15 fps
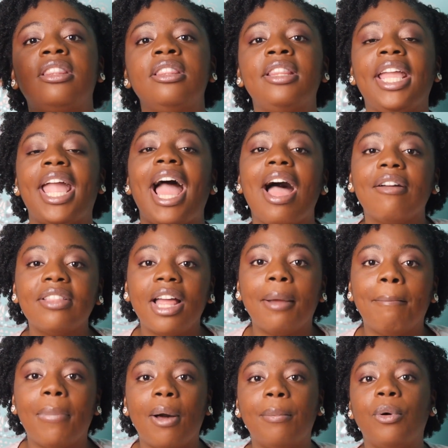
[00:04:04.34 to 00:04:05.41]
they have
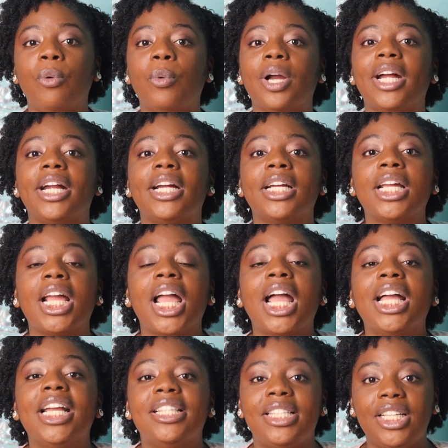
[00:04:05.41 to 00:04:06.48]
that bubble where
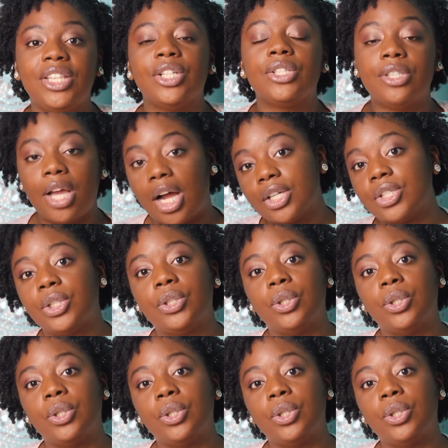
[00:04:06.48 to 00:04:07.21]
it's either doctor,